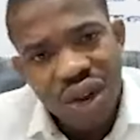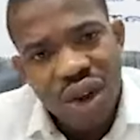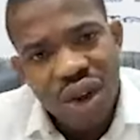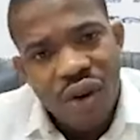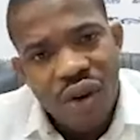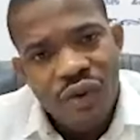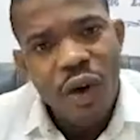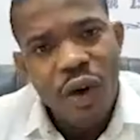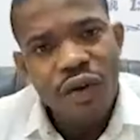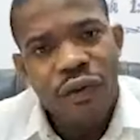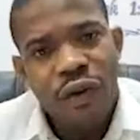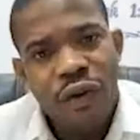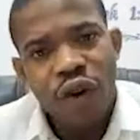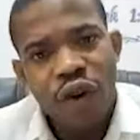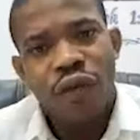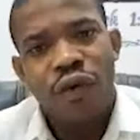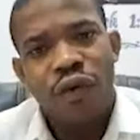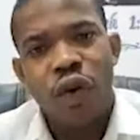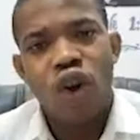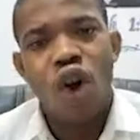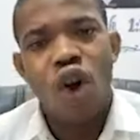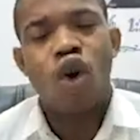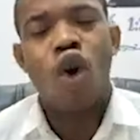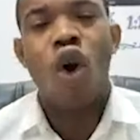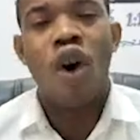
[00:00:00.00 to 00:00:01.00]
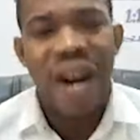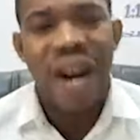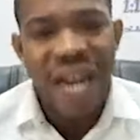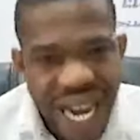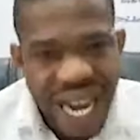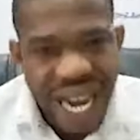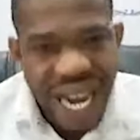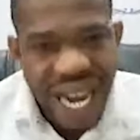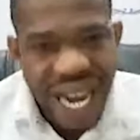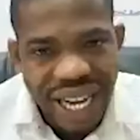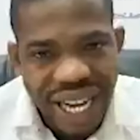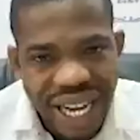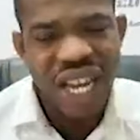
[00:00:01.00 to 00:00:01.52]
for your
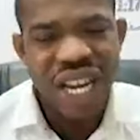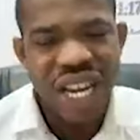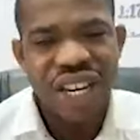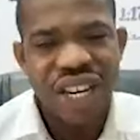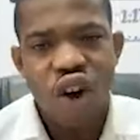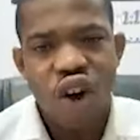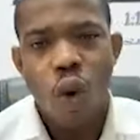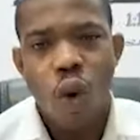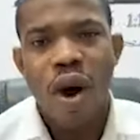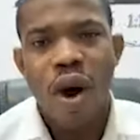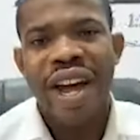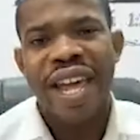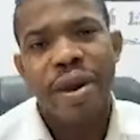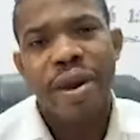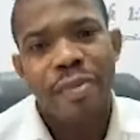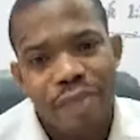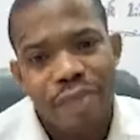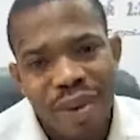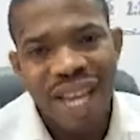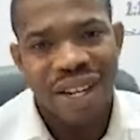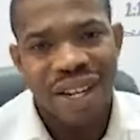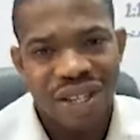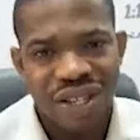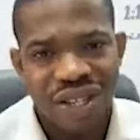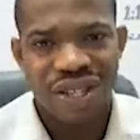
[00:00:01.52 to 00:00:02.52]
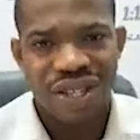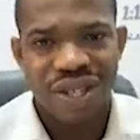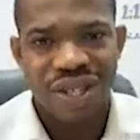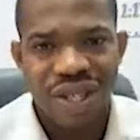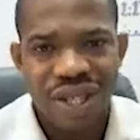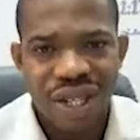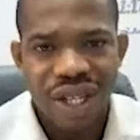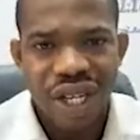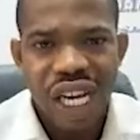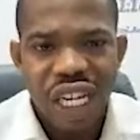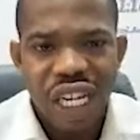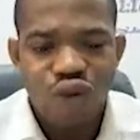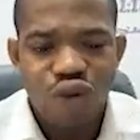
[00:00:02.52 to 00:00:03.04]
colleagues in your working place.
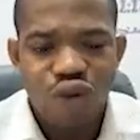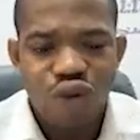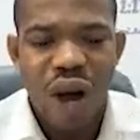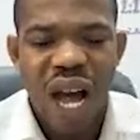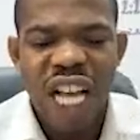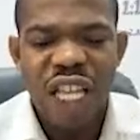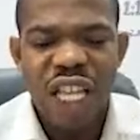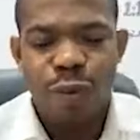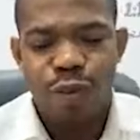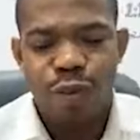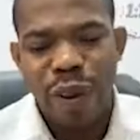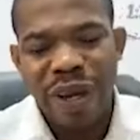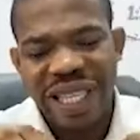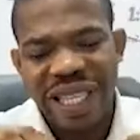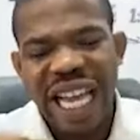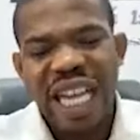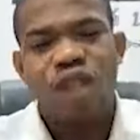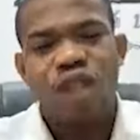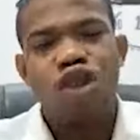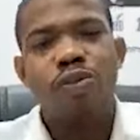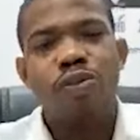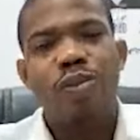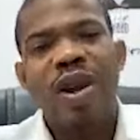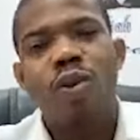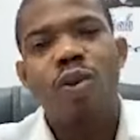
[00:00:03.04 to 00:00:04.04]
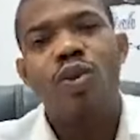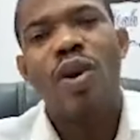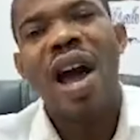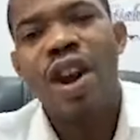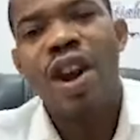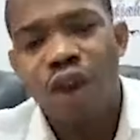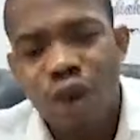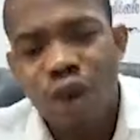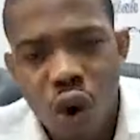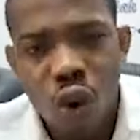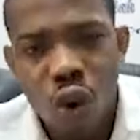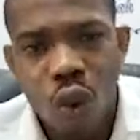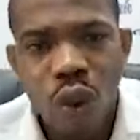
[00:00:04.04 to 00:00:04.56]
You are expected to be well
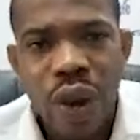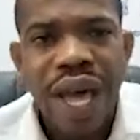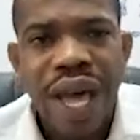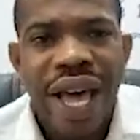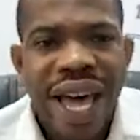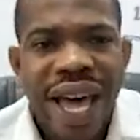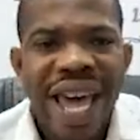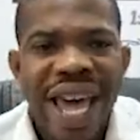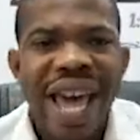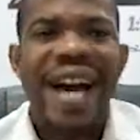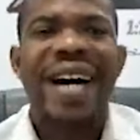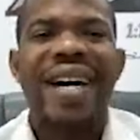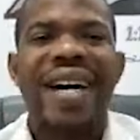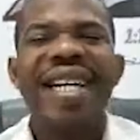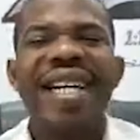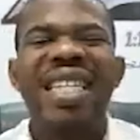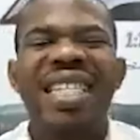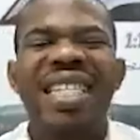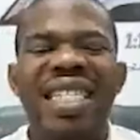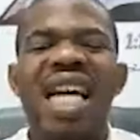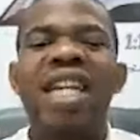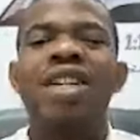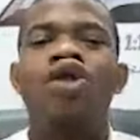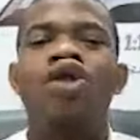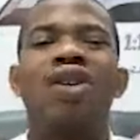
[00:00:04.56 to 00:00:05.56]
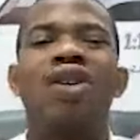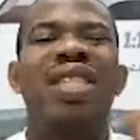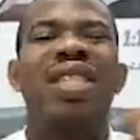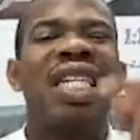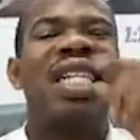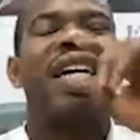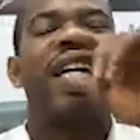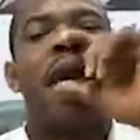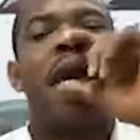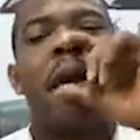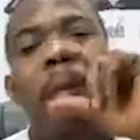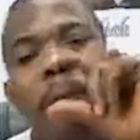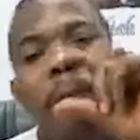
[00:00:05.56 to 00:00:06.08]
known. A Christian
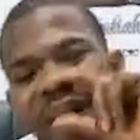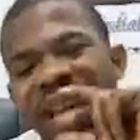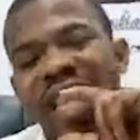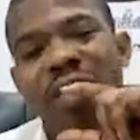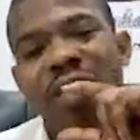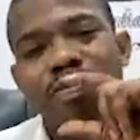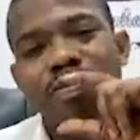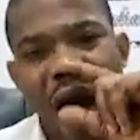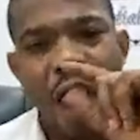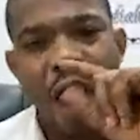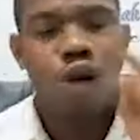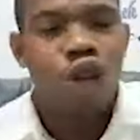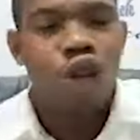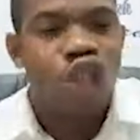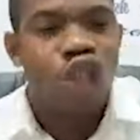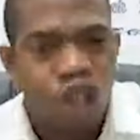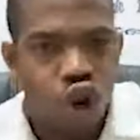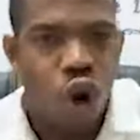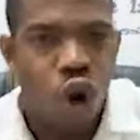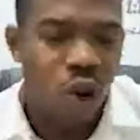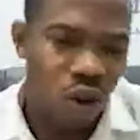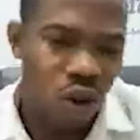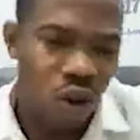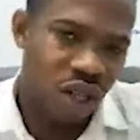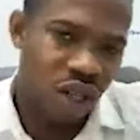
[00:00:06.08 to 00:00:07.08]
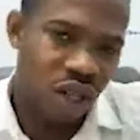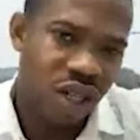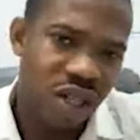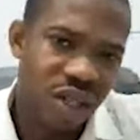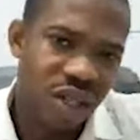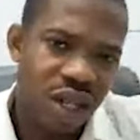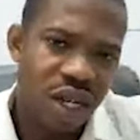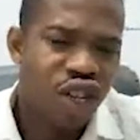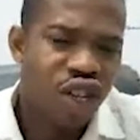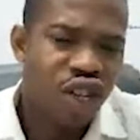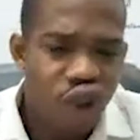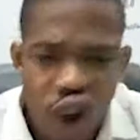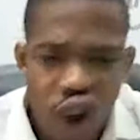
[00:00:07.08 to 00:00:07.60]
doesn't keep his mouth shut.
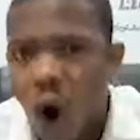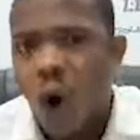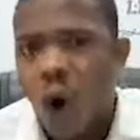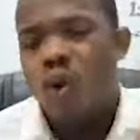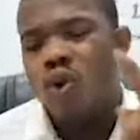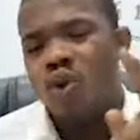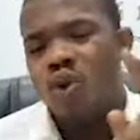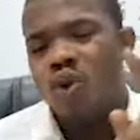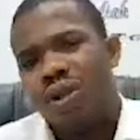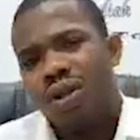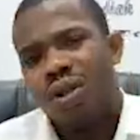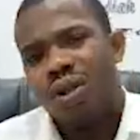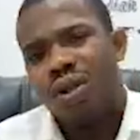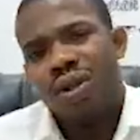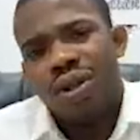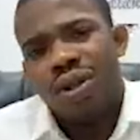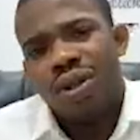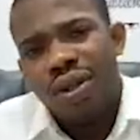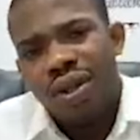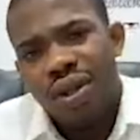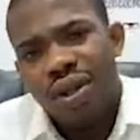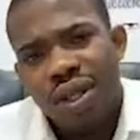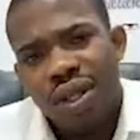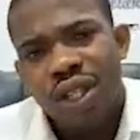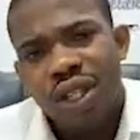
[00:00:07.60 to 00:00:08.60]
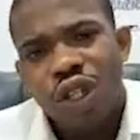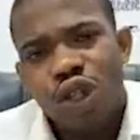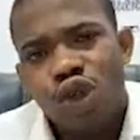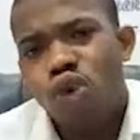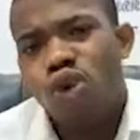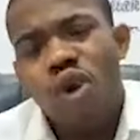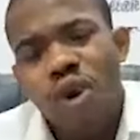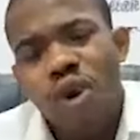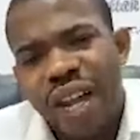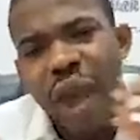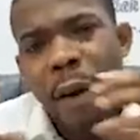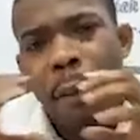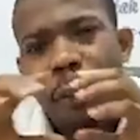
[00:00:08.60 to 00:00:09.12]
No! You
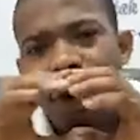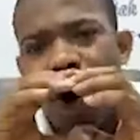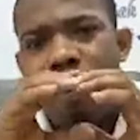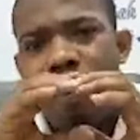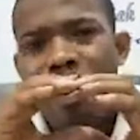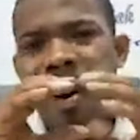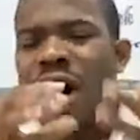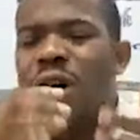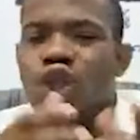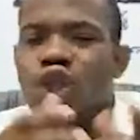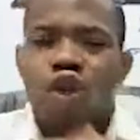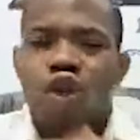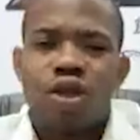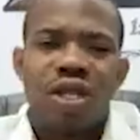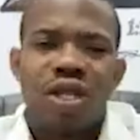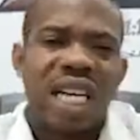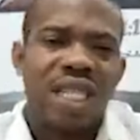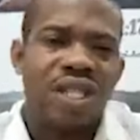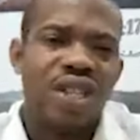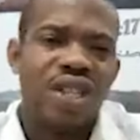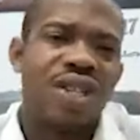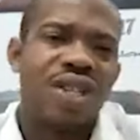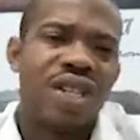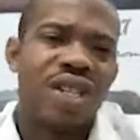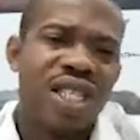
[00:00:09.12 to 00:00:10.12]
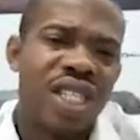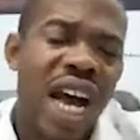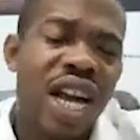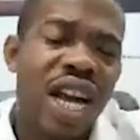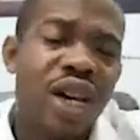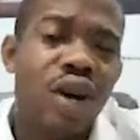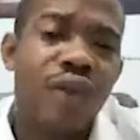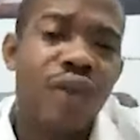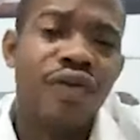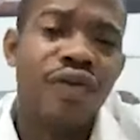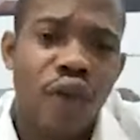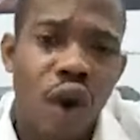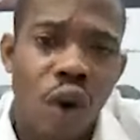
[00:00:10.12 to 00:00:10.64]
don't keep your mouth shut as a child
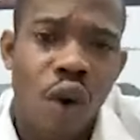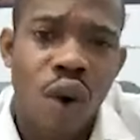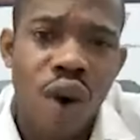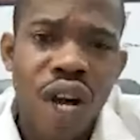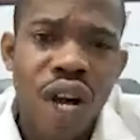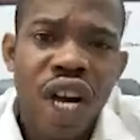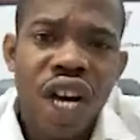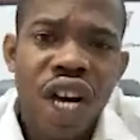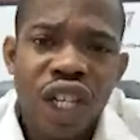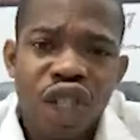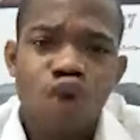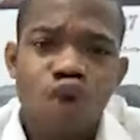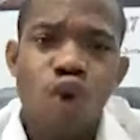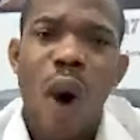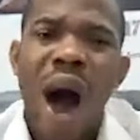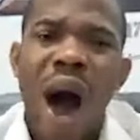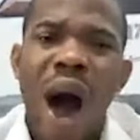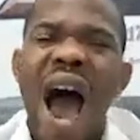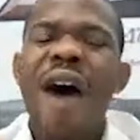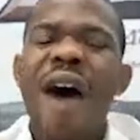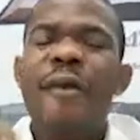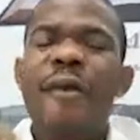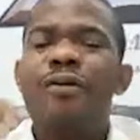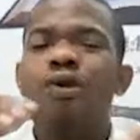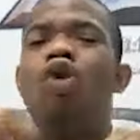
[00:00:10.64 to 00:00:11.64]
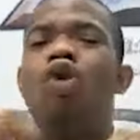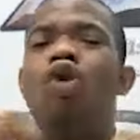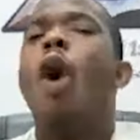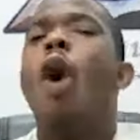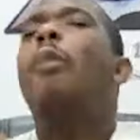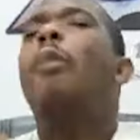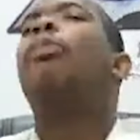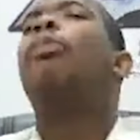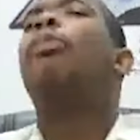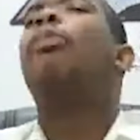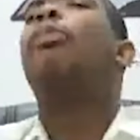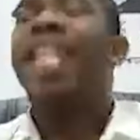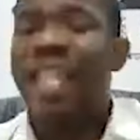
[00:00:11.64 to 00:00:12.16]
of God. You have to
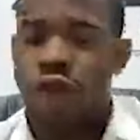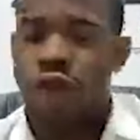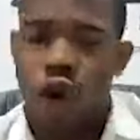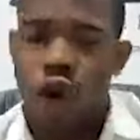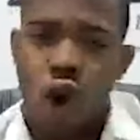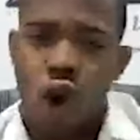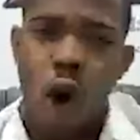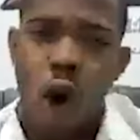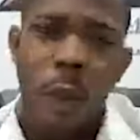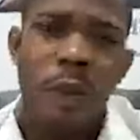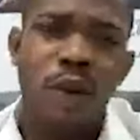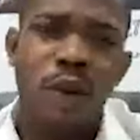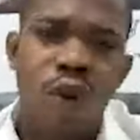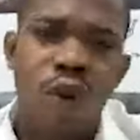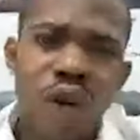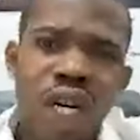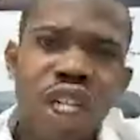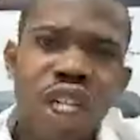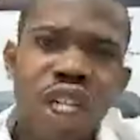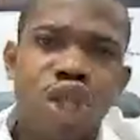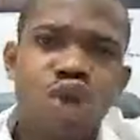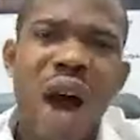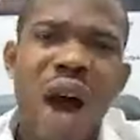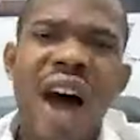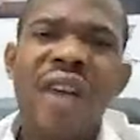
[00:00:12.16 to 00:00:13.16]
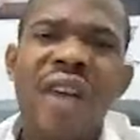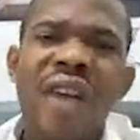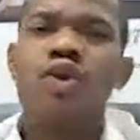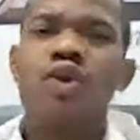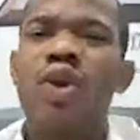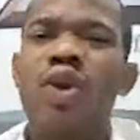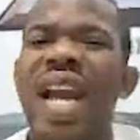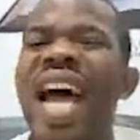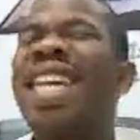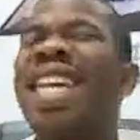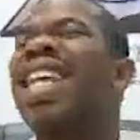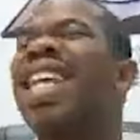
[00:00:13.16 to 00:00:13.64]
open it up. You have to let